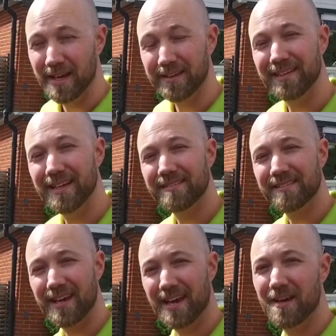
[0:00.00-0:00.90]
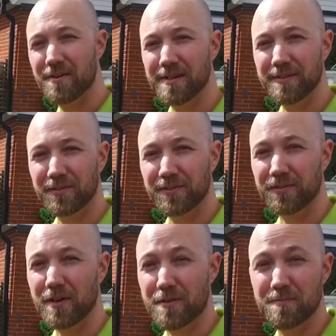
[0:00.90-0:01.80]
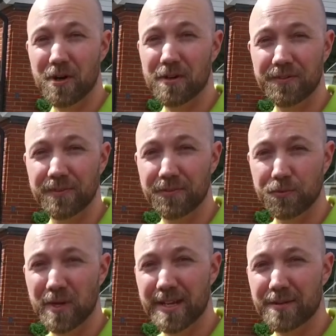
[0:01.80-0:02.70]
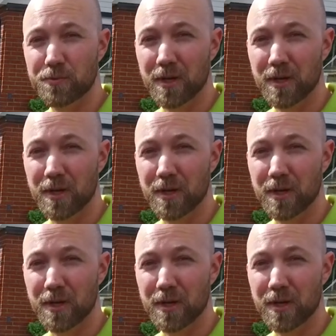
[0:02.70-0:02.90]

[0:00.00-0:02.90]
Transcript: at least here in southern parts of Sweden,